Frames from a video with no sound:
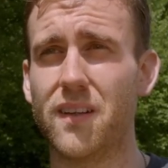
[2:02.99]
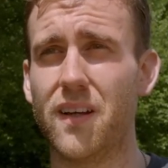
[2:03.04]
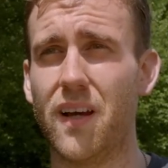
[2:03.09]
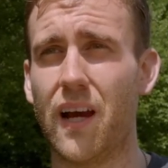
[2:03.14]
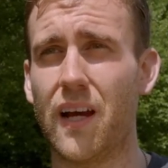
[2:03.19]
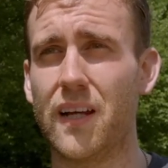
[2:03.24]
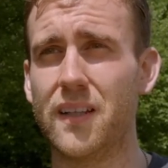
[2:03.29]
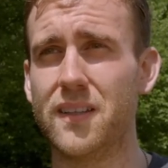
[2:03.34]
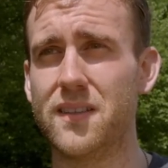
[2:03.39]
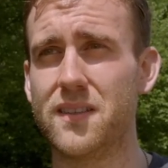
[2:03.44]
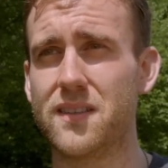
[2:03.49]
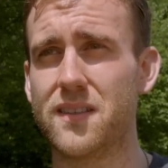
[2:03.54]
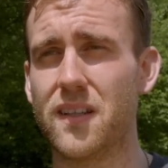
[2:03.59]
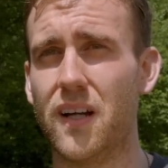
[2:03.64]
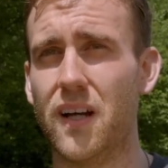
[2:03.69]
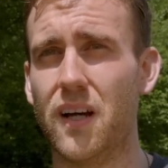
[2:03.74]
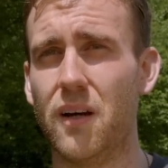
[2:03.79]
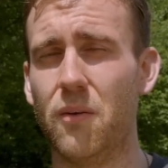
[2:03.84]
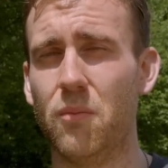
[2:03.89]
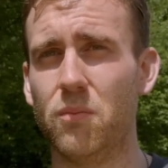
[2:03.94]
and
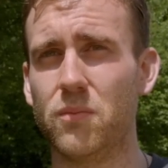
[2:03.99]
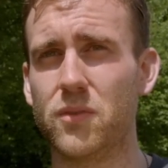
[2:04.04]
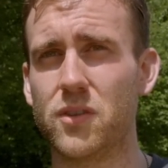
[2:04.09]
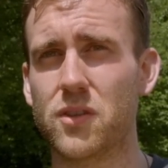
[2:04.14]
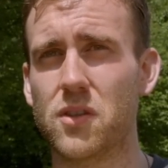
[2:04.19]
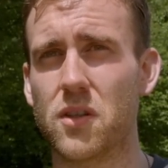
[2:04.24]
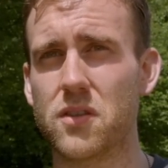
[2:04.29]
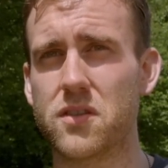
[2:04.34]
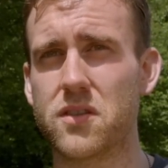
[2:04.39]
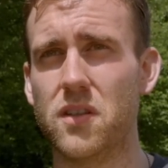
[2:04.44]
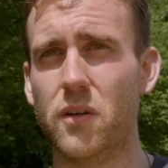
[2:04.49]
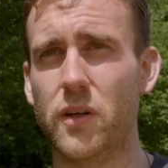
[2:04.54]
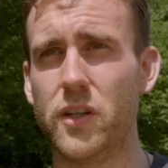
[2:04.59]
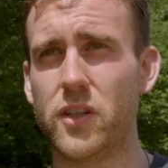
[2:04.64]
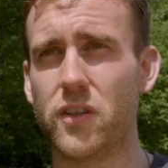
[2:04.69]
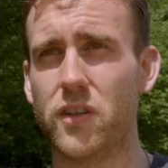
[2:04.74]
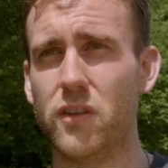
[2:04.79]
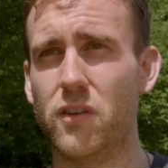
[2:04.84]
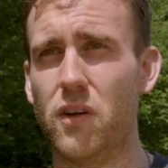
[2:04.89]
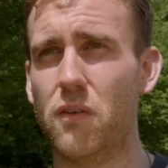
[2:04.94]
um, just got to know
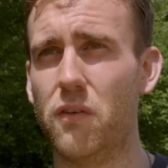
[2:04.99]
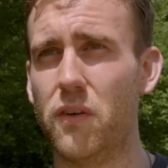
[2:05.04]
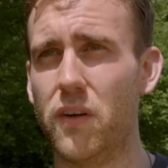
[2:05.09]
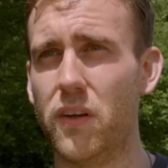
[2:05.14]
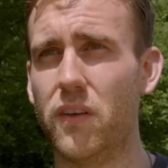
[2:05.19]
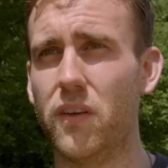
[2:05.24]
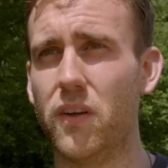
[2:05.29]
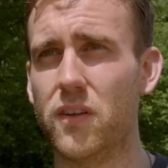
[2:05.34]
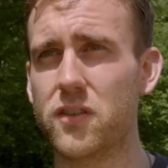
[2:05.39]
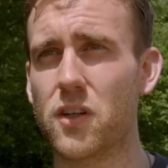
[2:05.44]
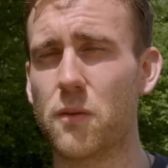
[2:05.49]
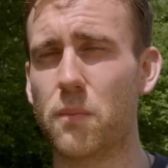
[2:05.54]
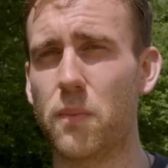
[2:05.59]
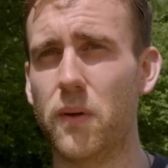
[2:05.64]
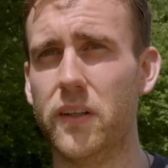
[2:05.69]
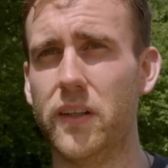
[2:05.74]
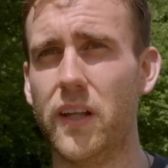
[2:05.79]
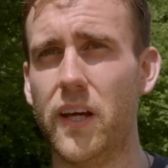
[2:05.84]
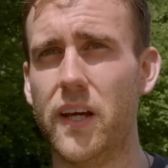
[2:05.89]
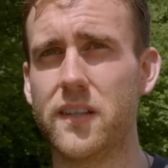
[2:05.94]
each other over those
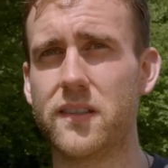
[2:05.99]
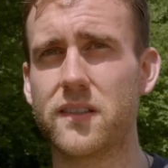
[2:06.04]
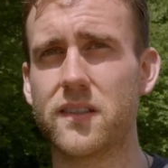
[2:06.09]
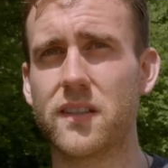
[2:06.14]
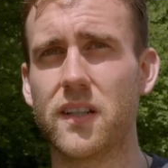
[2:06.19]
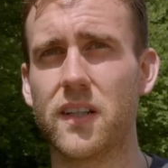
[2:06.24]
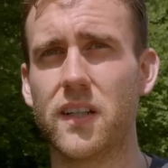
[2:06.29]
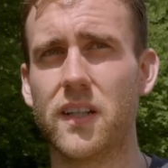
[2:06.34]
couple of days.